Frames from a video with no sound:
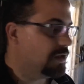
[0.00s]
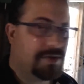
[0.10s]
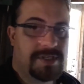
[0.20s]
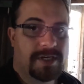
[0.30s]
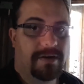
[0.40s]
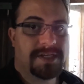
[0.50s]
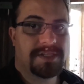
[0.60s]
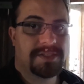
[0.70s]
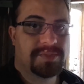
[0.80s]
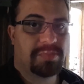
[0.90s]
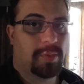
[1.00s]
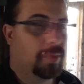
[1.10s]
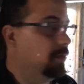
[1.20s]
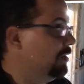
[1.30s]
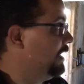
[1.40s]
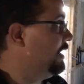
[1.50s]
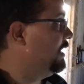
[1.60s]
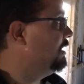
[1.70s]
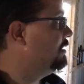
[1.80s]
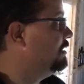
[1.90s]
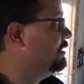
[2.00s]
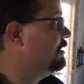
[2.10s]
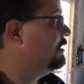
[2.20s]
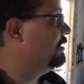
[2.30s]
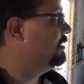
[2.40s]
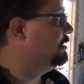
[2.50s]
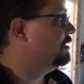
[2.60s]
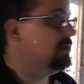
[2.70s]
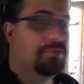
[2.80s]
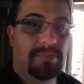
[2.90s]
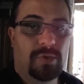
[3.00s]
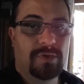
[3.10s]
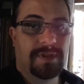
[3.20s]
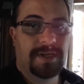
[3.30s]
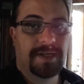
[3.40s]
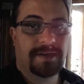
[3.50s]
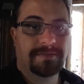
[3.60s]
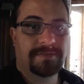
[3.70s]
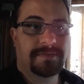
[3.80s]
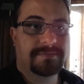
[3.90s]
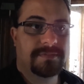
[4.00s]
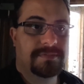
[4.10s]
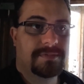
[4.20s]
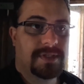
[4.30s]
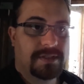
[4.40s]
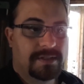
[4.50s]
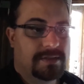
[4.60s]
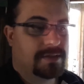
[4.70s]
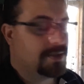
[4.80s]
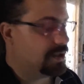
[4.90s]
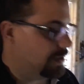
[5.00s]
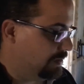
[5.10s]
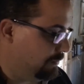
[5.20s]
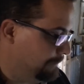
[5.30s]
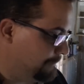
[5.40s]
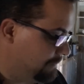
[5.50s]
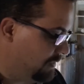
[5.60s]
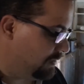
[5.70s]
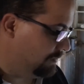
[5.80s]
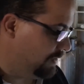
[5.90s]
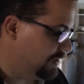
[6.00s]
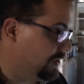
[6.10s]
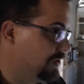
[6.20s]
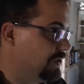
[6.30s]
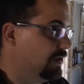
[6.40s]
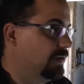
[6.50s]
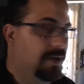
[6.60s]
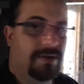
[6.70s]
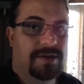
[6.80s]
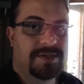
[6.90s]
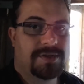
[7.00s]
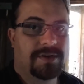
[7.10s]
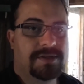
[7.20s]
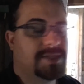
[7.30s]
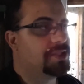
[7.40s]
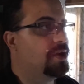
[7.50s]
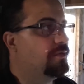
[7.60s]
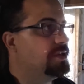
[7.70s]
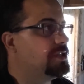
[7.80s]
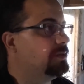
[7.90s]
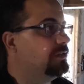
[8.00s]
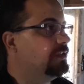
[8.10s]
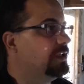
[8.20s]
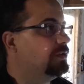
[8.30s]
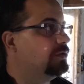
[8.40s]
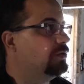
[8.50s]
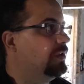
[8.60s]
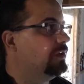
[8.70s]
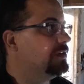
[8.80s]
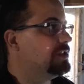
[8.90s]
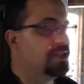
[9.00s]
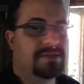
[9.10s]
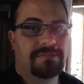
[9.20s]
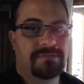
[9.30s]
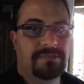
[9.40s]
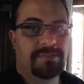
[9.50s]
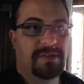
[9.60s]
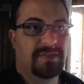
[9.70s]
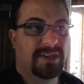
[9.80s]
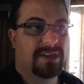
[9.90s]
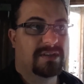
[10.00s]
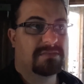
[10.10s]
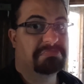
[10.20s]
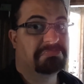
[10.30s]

3 generations is probably more than enough. So I'm yet to decide whether I try and salvage some of it or whether I just biff the lot.